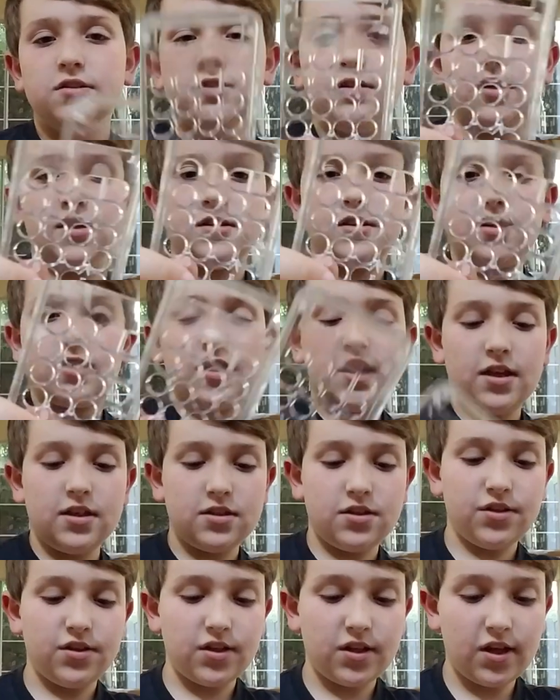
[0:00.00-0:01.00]
You got the
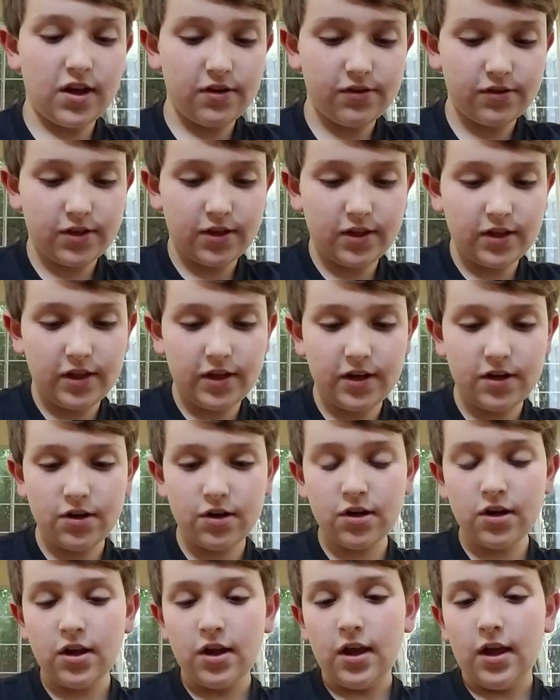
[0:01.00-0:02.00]
case of the
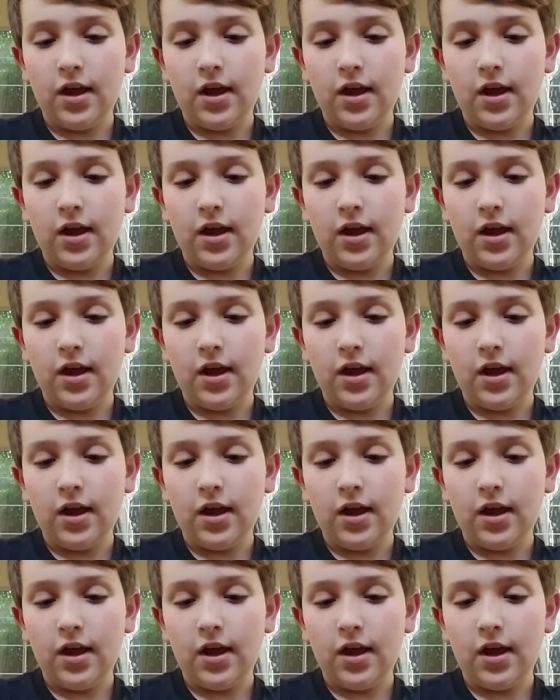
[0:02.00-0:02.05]
calculator,